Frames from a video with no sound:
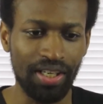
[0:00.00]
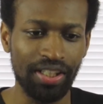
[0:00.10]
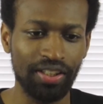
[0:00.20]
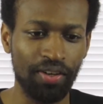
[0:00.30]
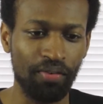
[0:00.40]

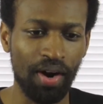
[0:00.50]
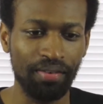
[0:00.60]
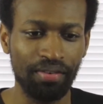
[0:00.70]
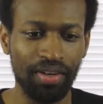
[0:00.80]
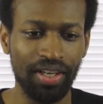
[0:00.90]
In addition, her
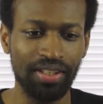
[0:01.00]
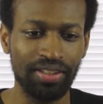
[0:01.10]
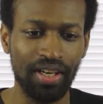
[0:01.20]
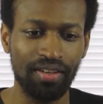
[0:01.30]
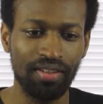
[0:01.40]
rivalry against